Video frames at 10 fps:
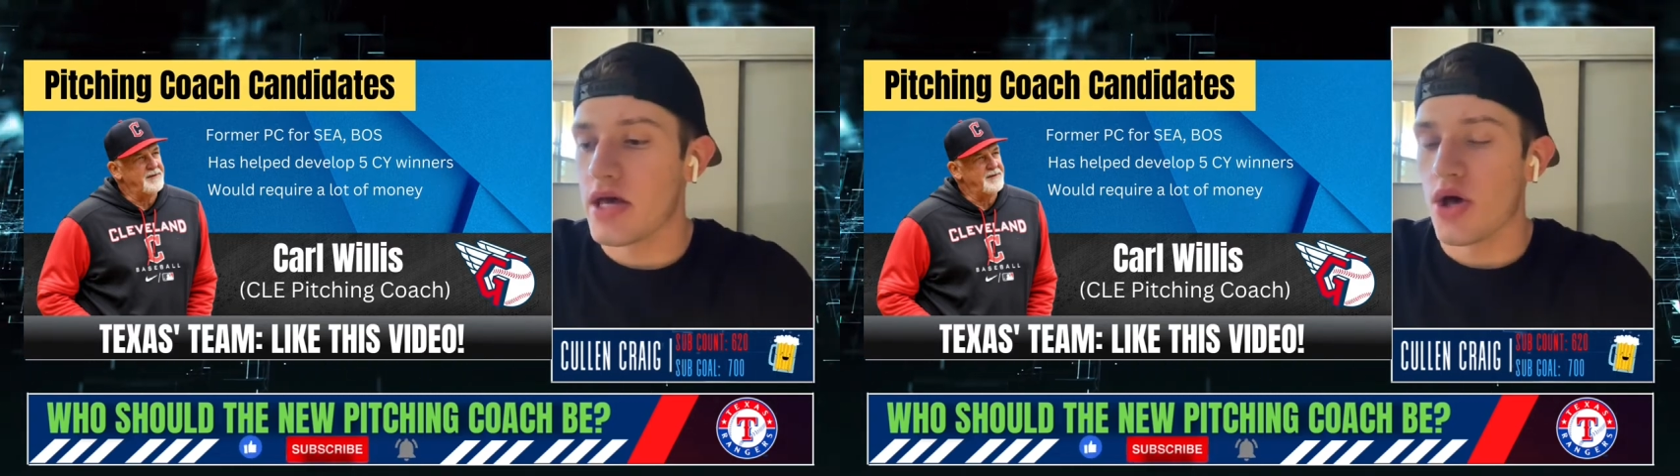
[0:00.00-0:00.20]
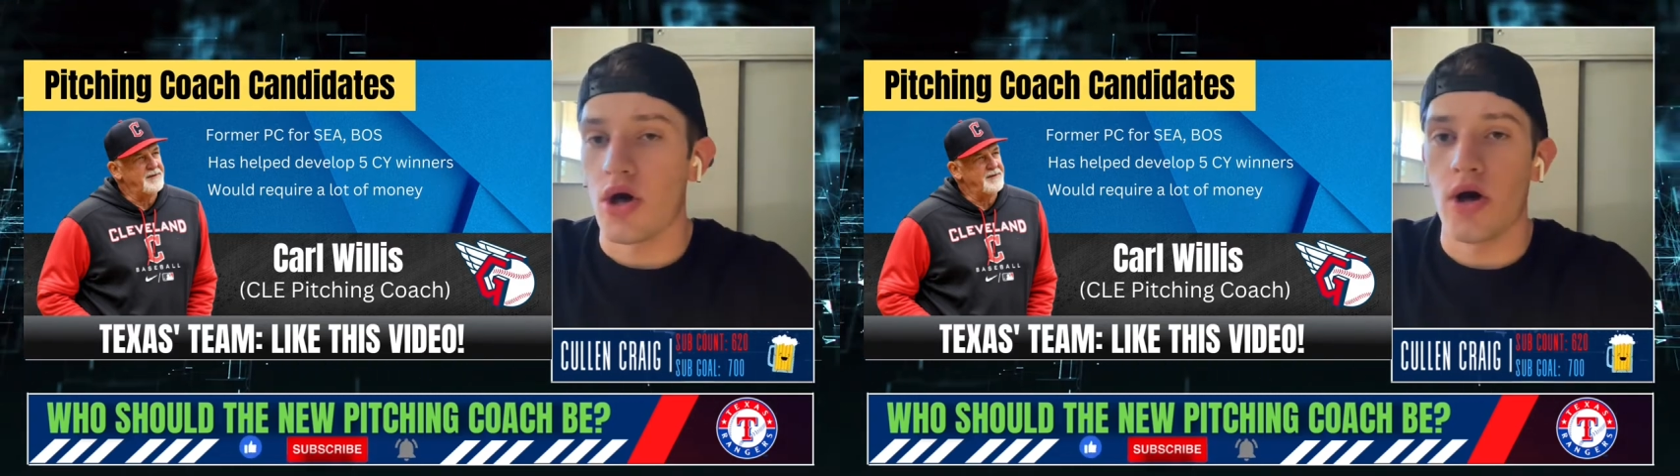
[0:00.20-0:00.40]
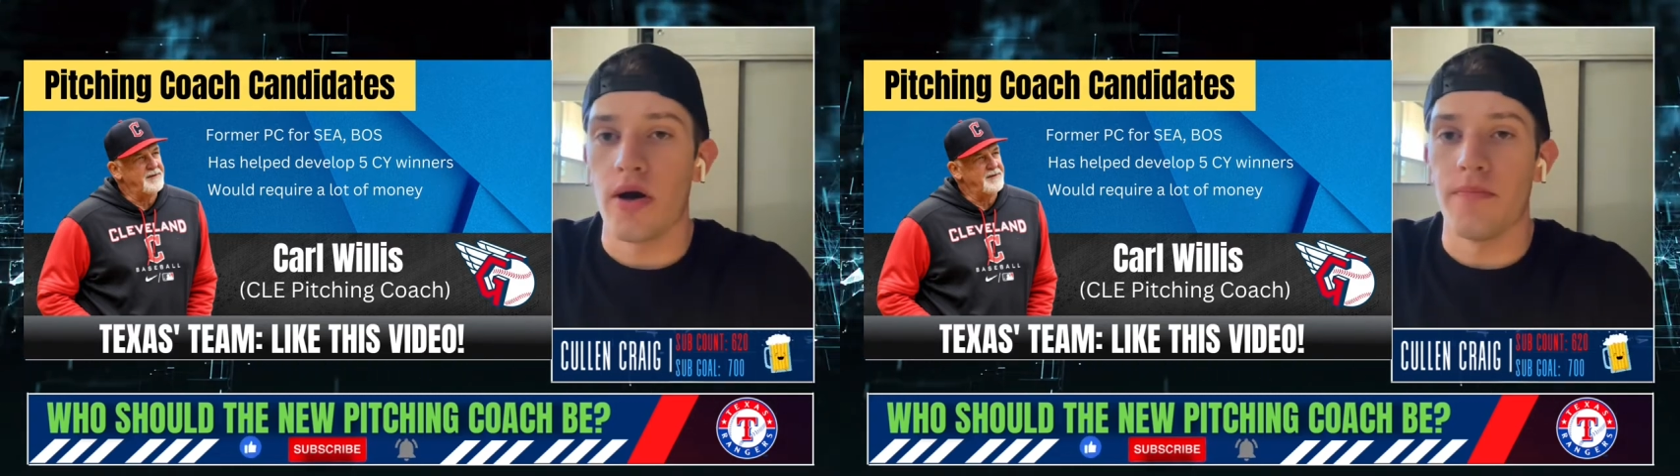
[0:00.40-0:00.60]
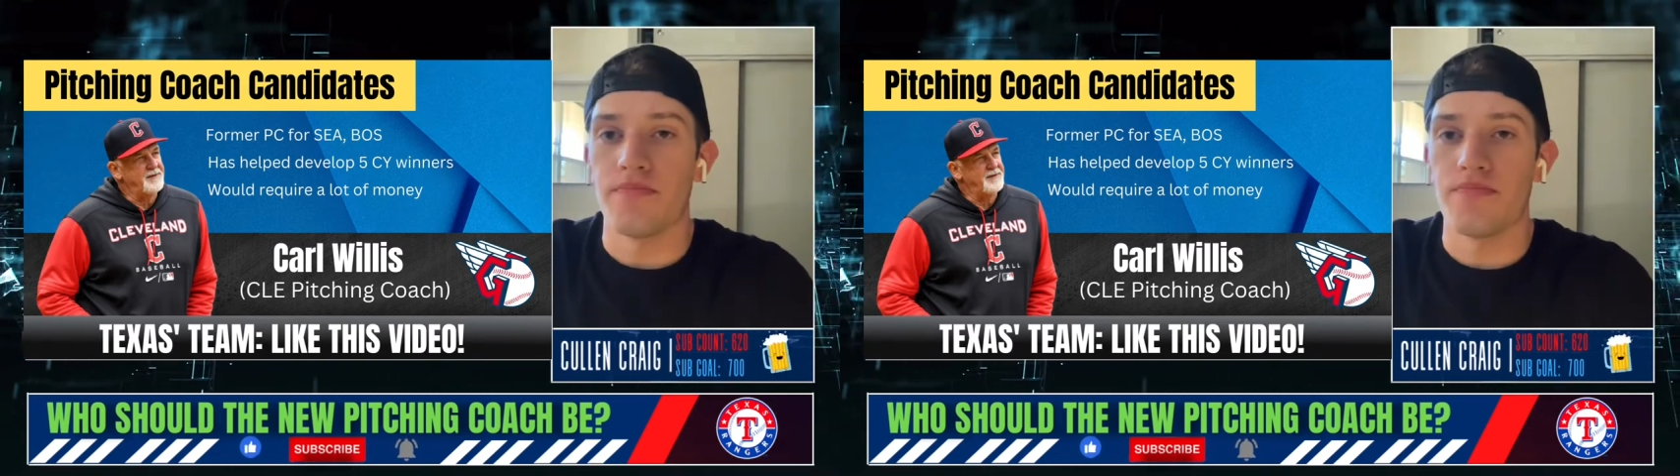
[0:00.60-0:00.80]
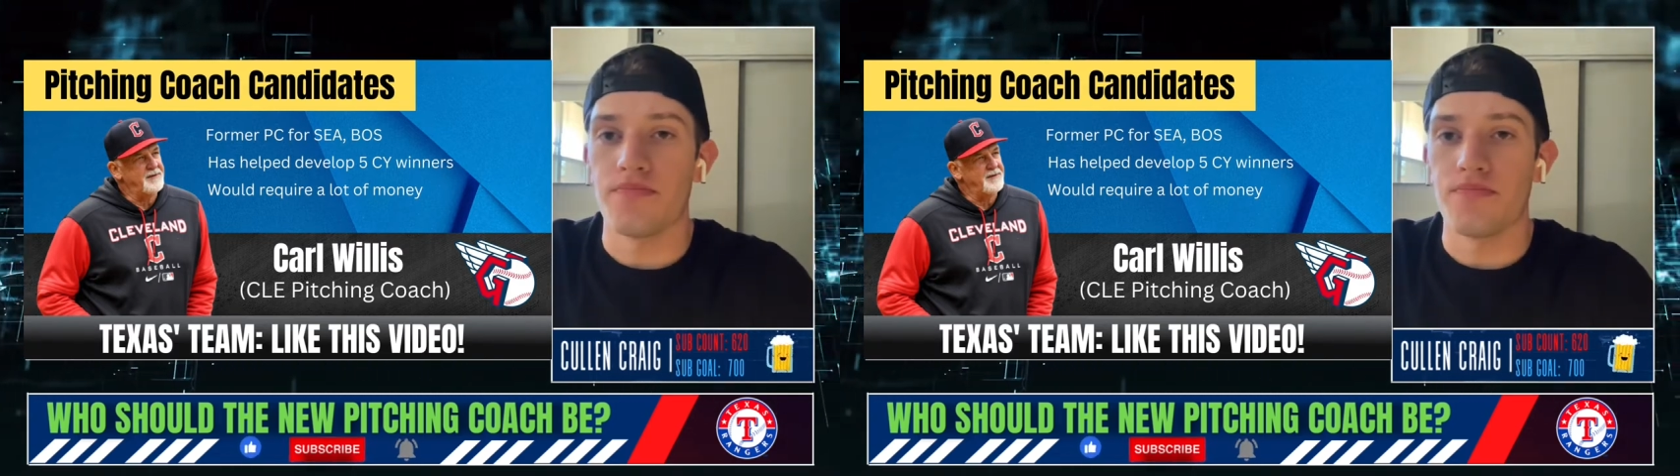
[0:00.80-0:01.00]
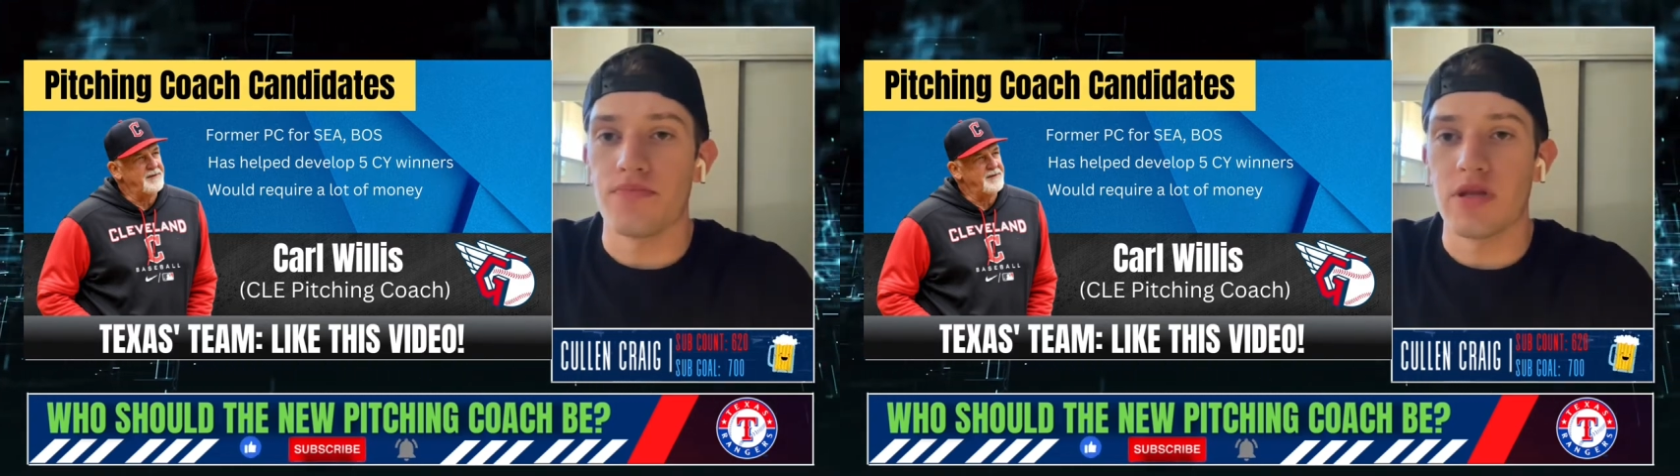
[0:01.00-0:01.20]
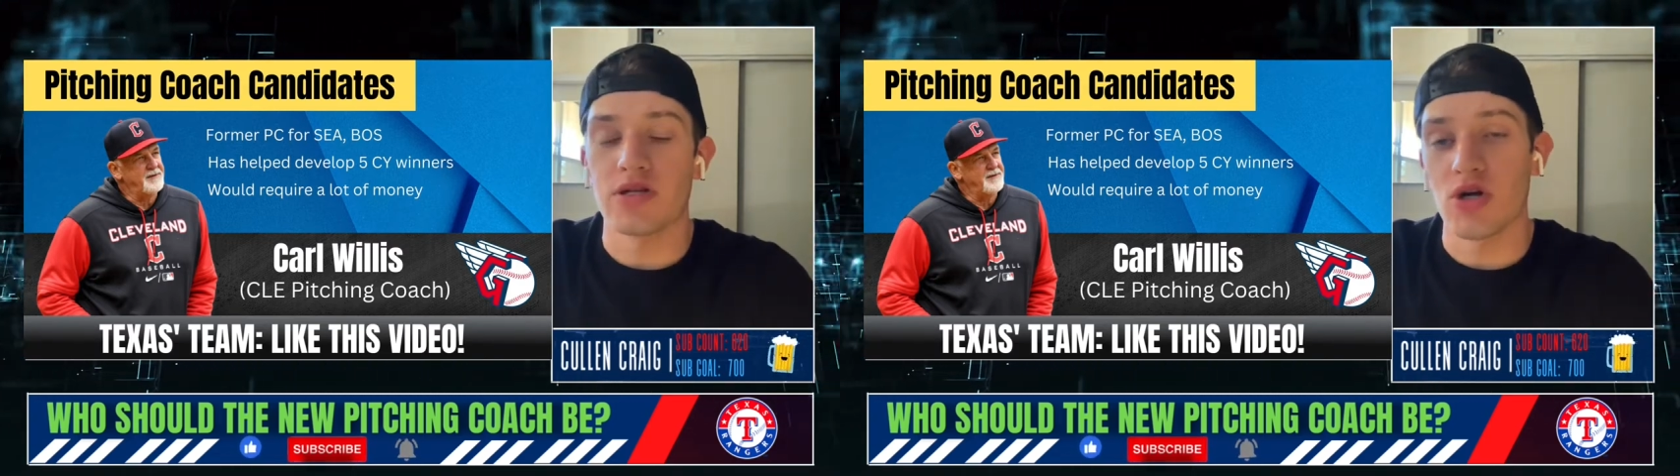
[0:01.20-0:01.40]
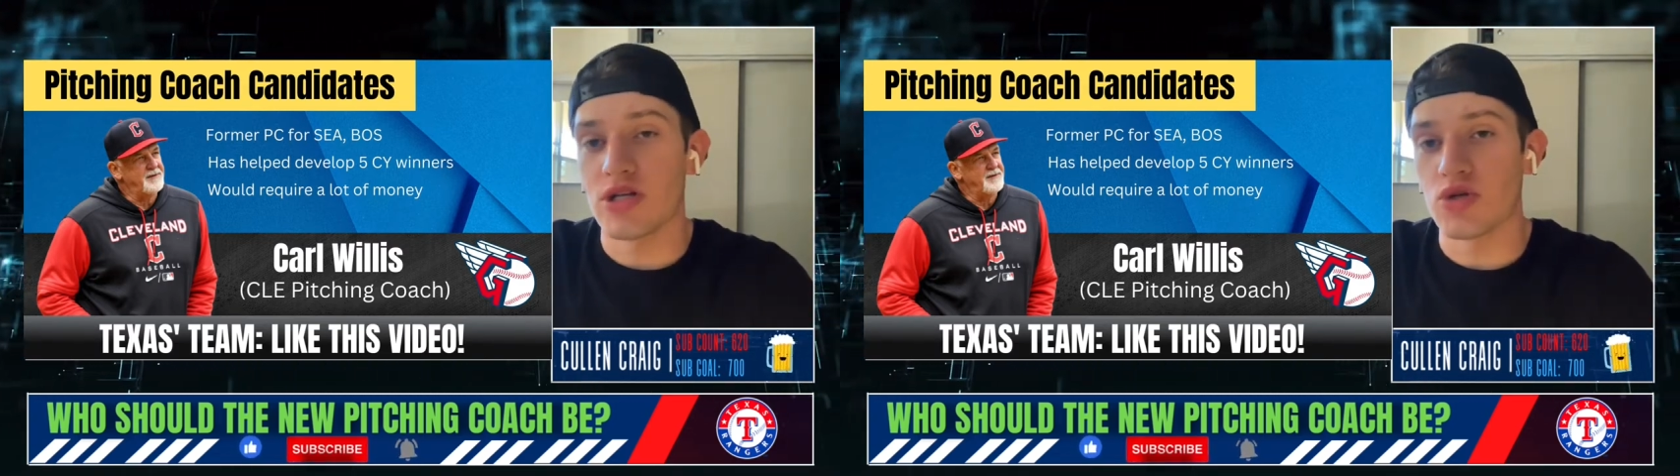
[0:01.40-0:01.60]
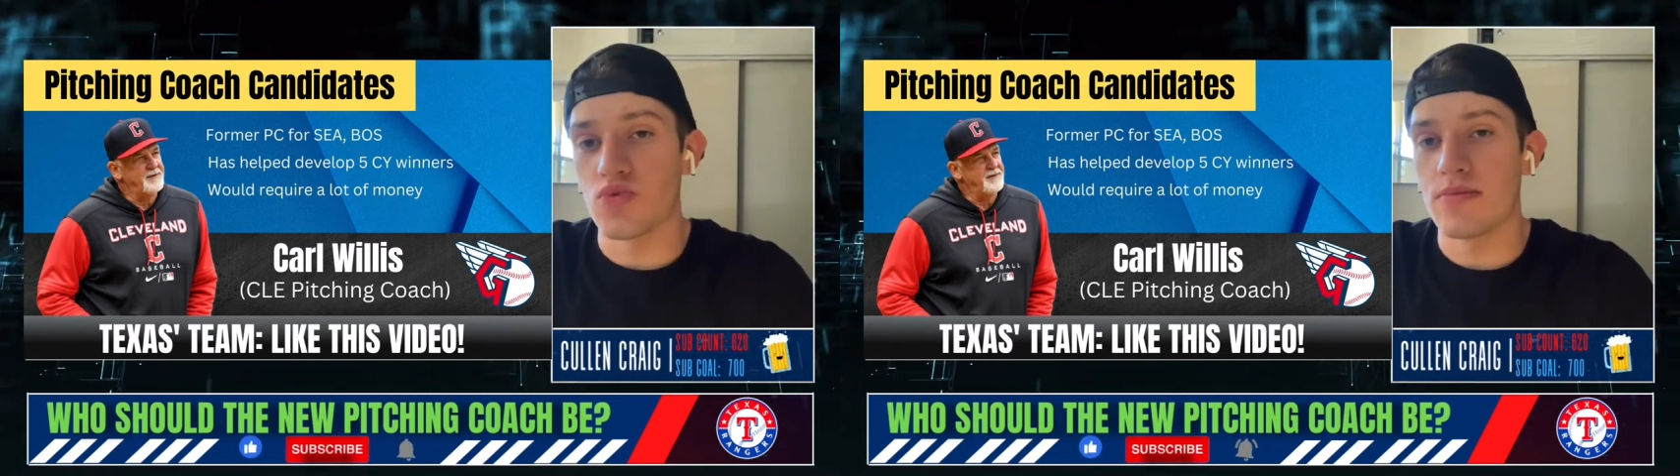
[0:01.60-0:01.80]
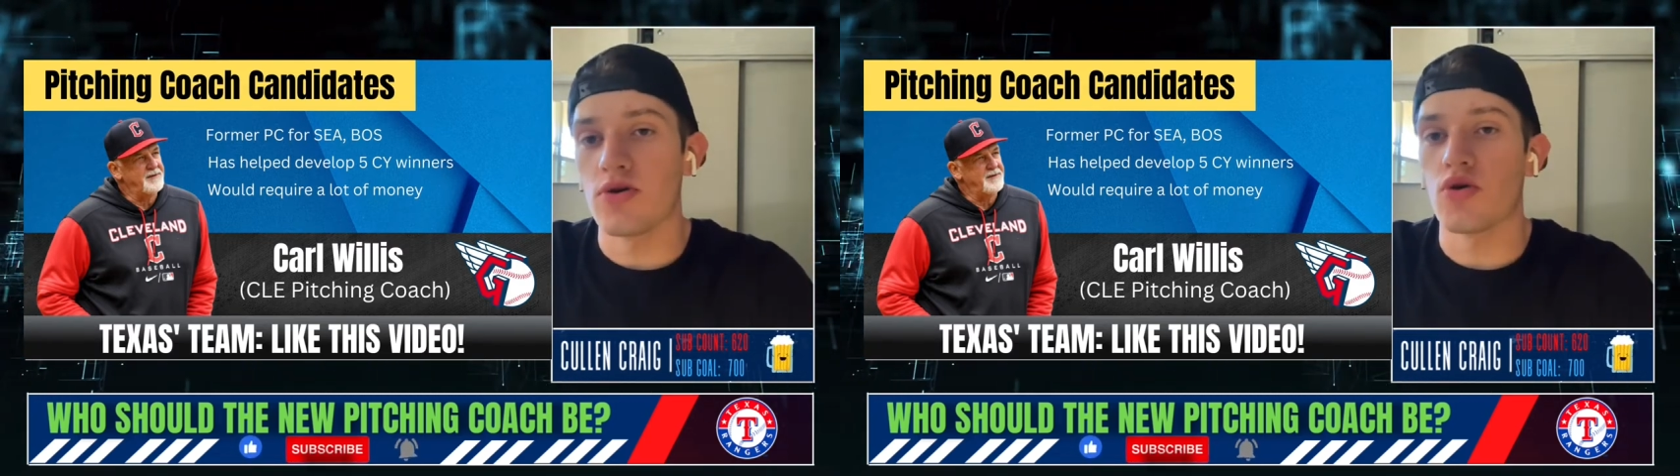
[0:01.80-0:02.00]
to turn this
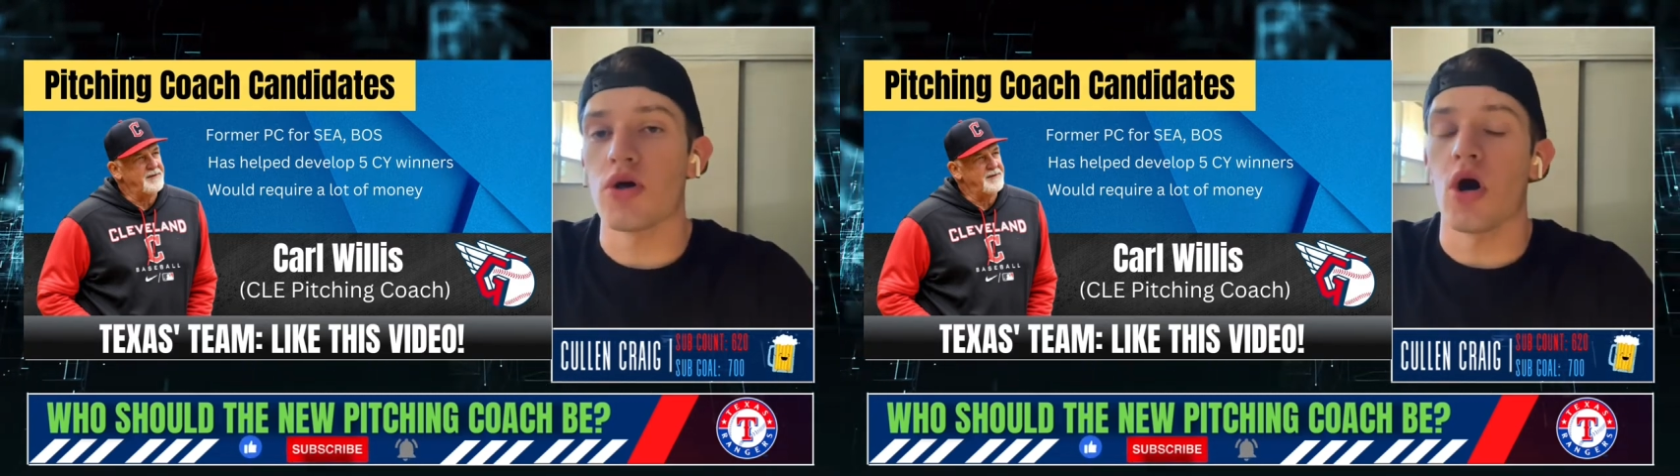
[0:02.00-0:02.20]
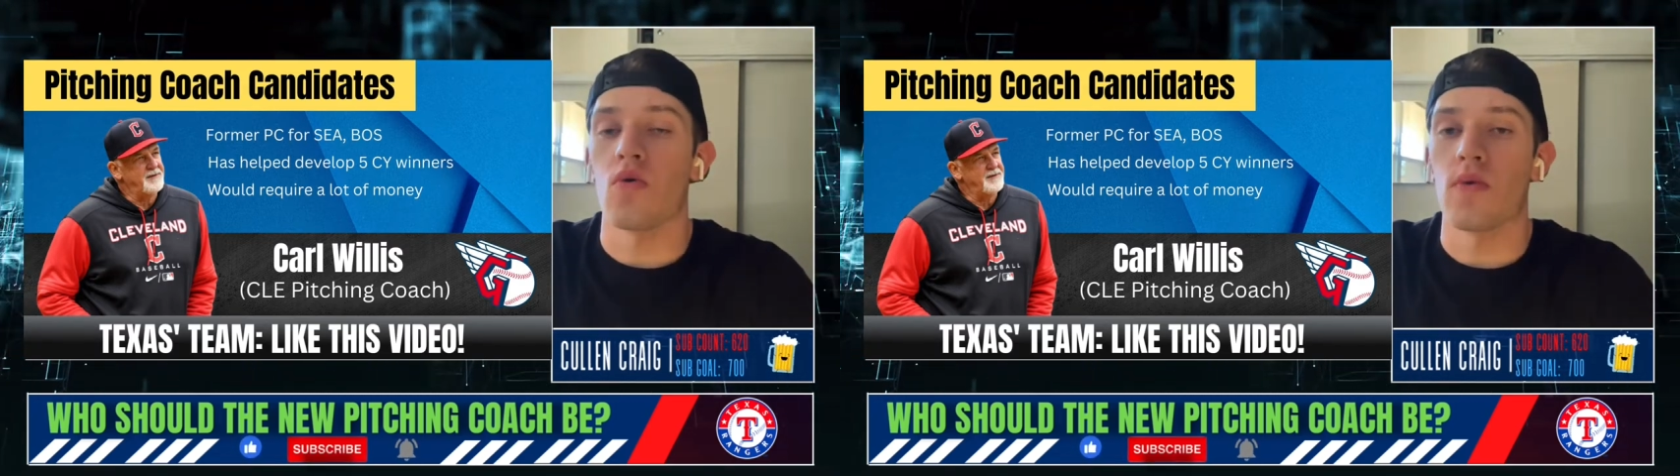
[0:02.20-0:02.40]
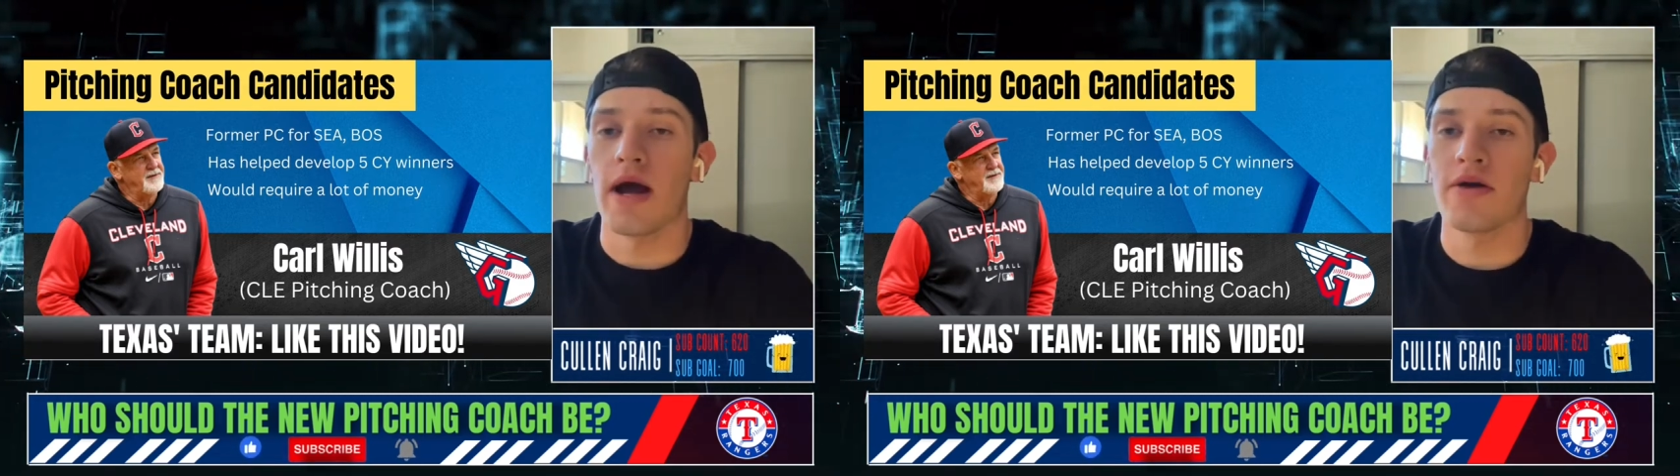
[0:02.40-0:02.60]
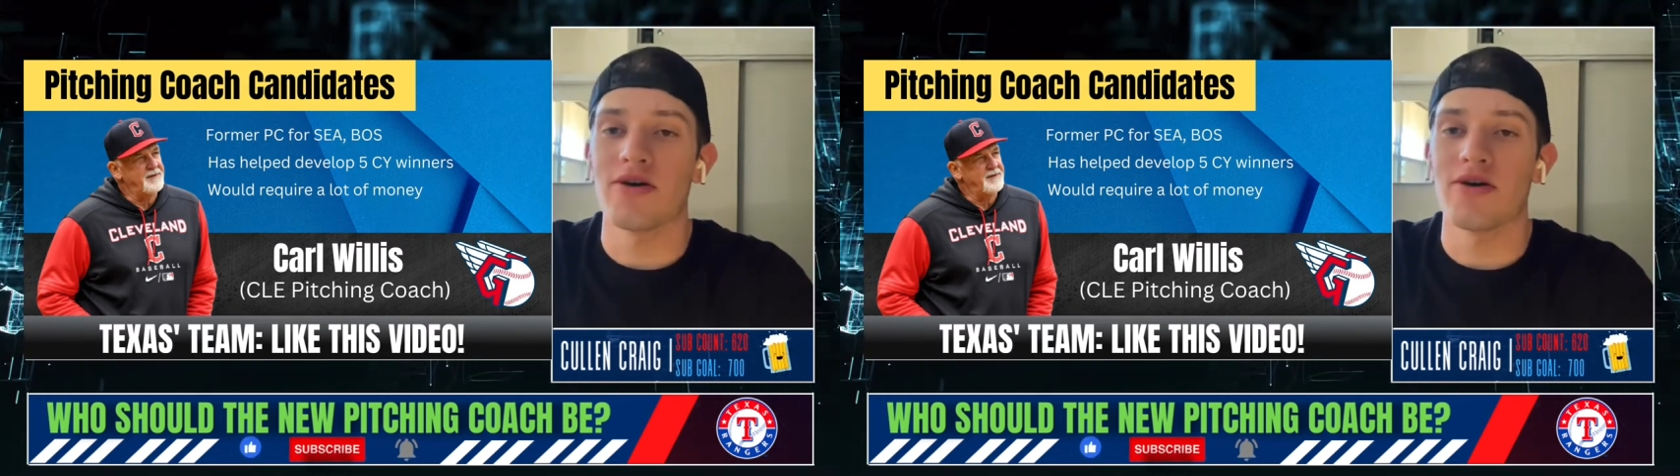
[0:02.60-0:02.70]
rebuild around.